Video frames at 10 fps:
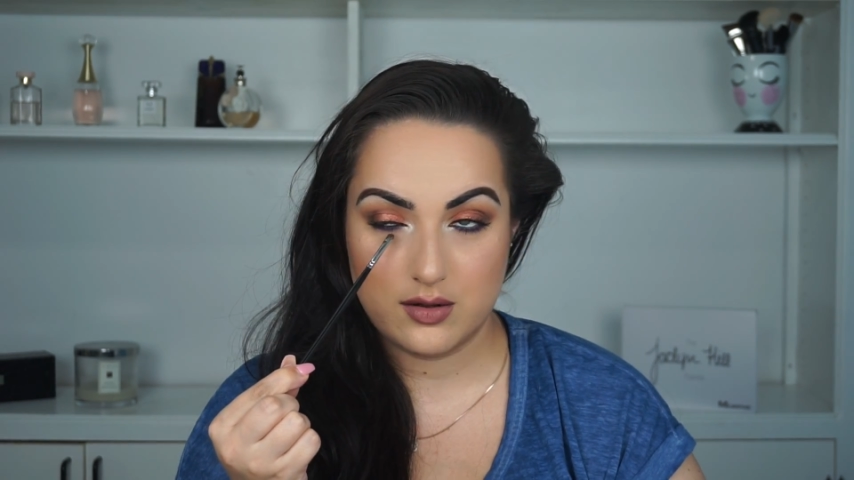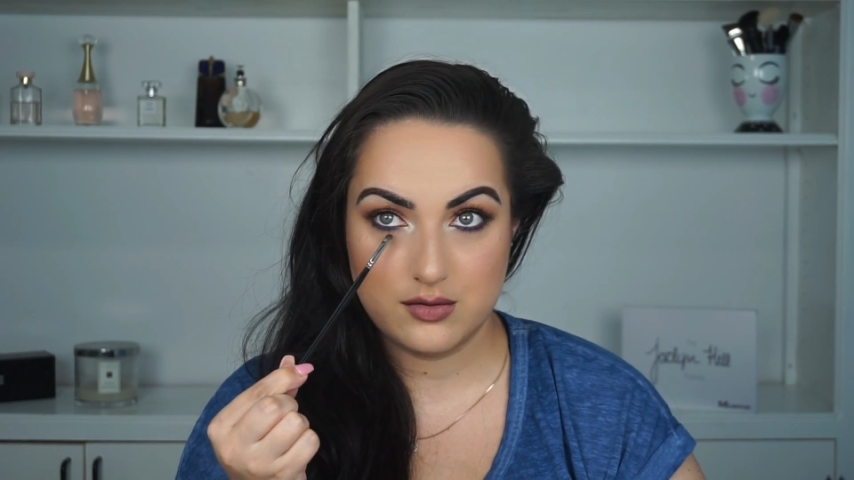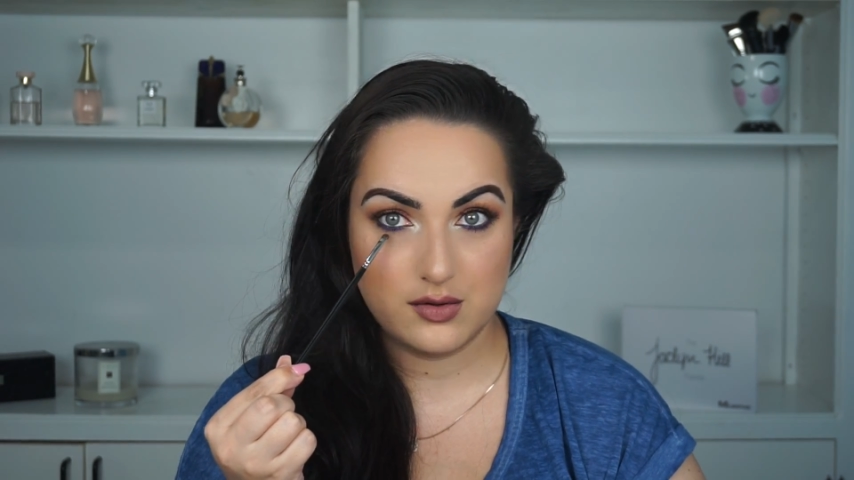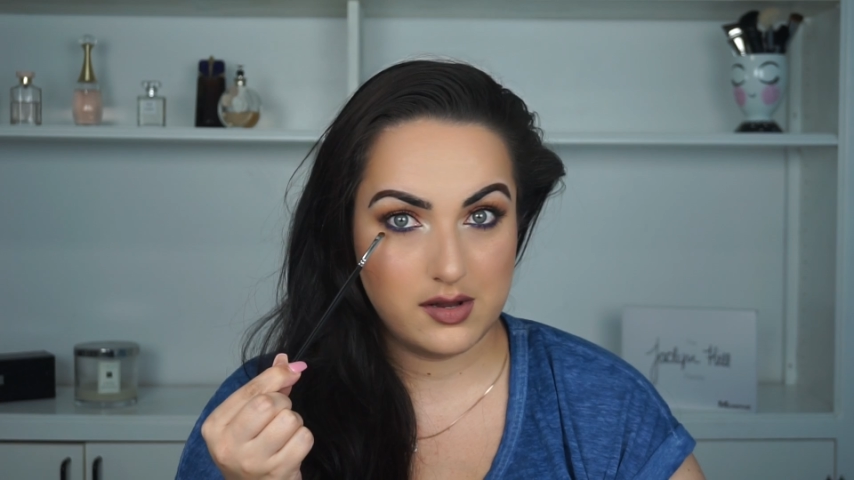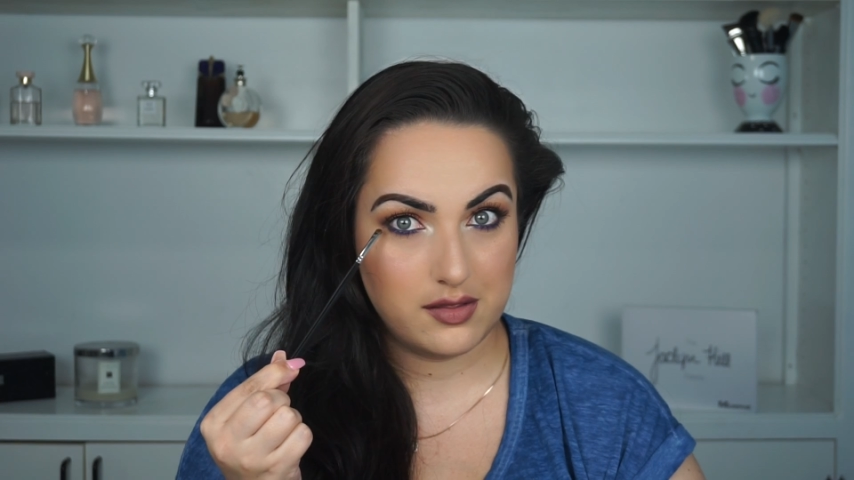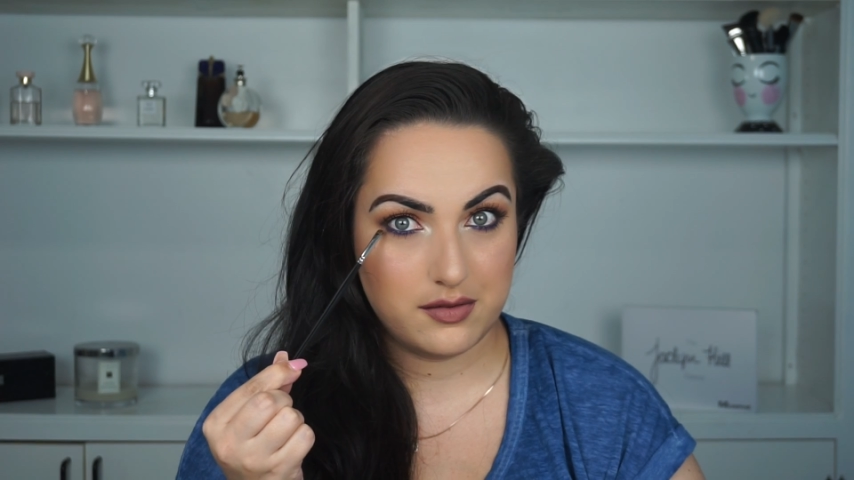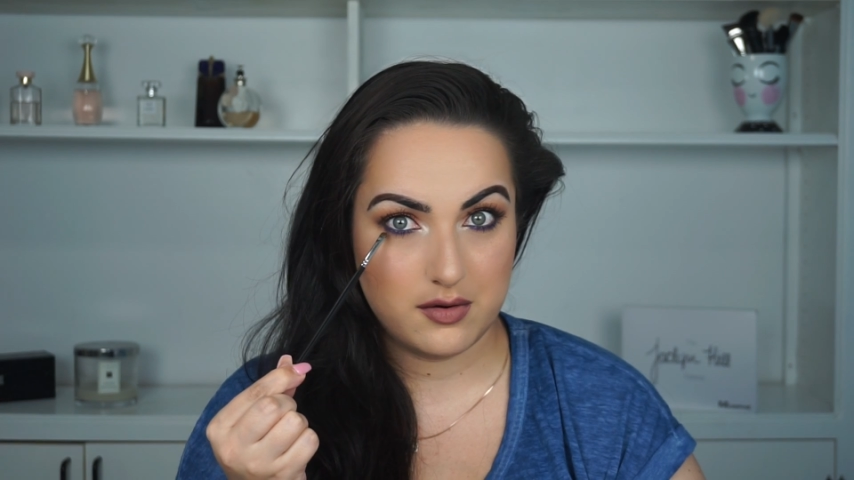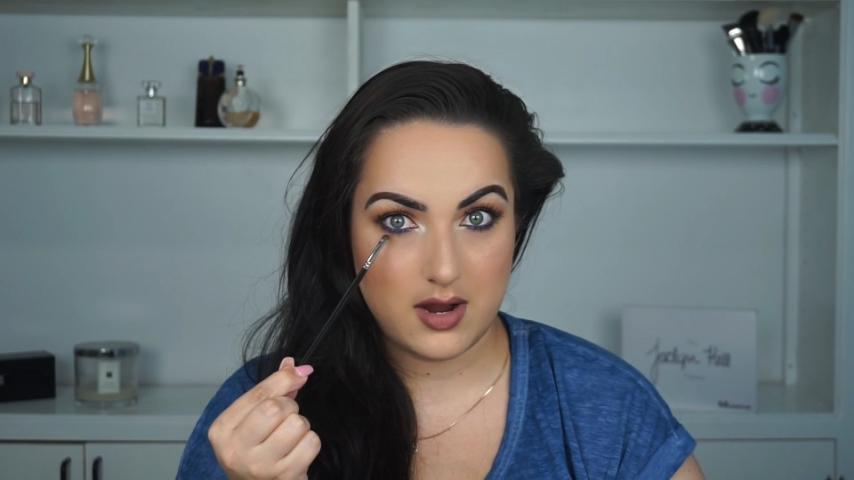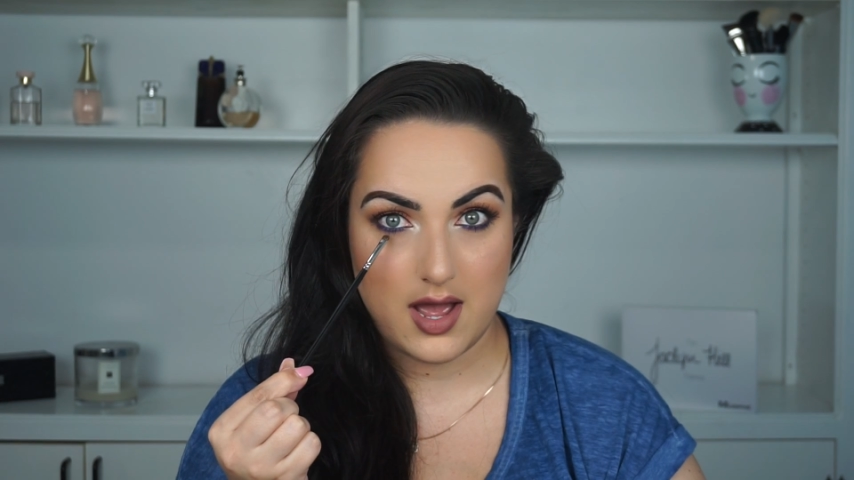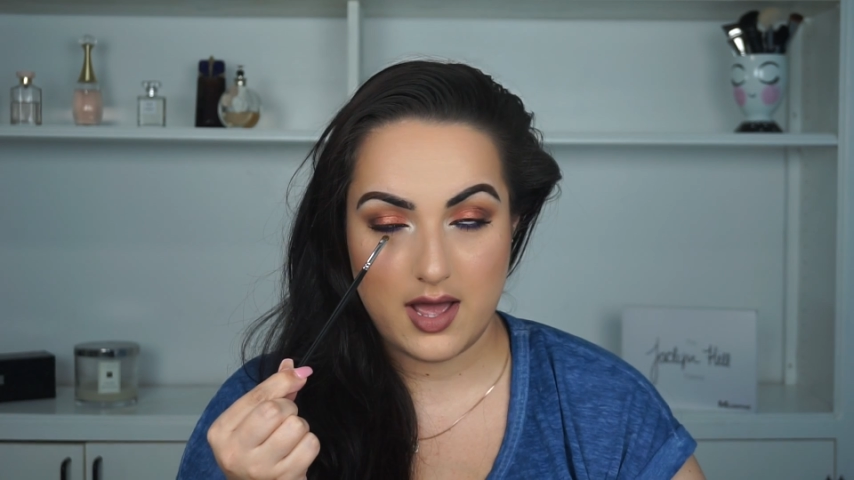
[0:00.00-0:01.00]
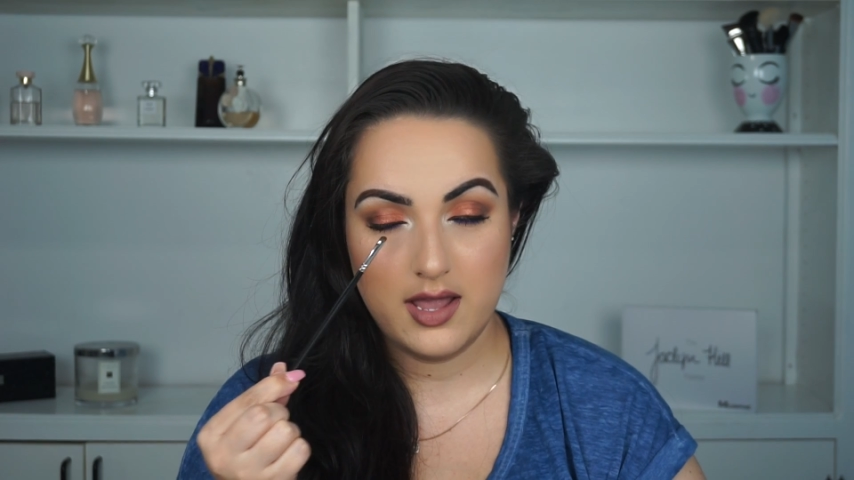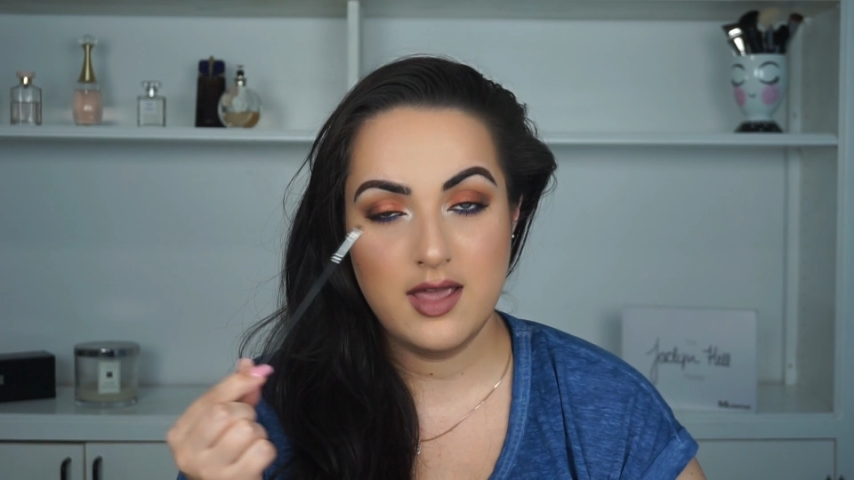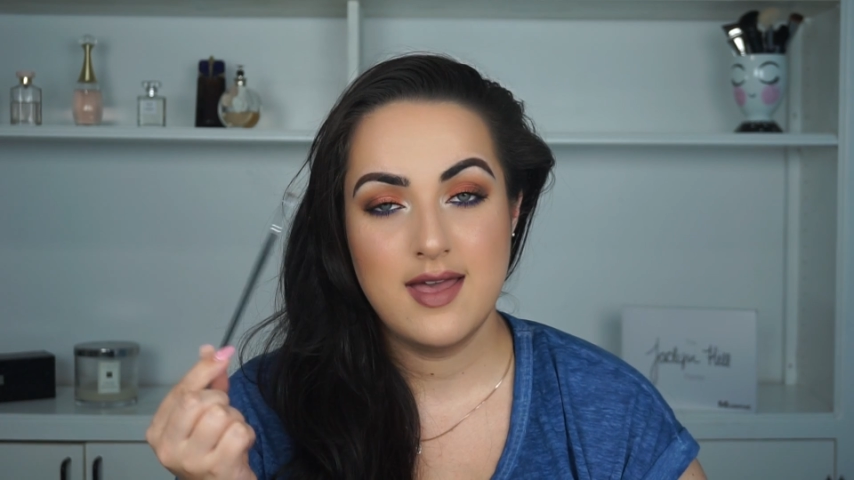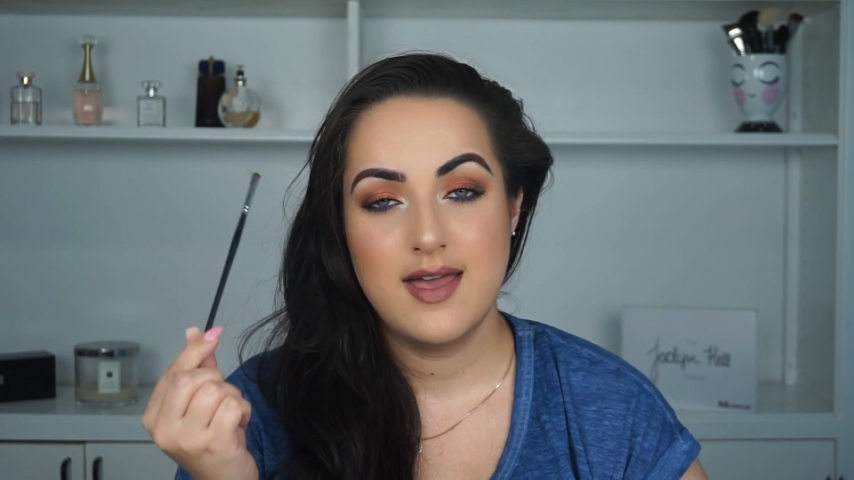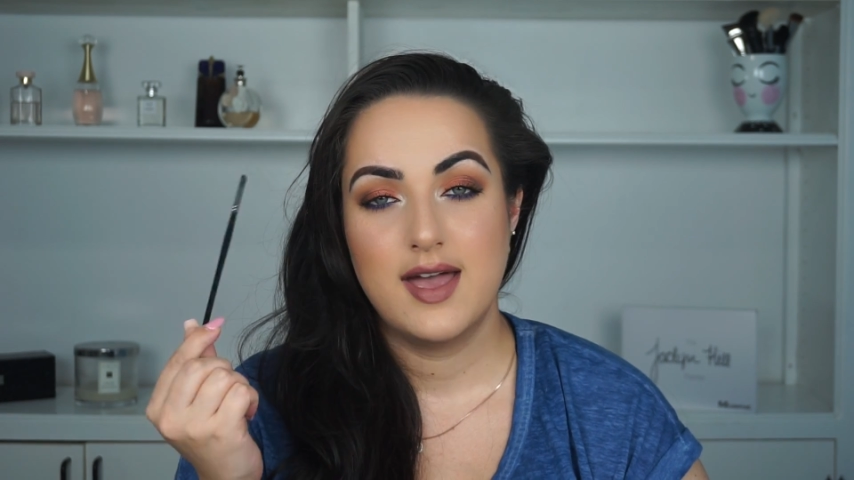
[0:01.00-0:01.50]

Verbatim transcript: underneath your eye.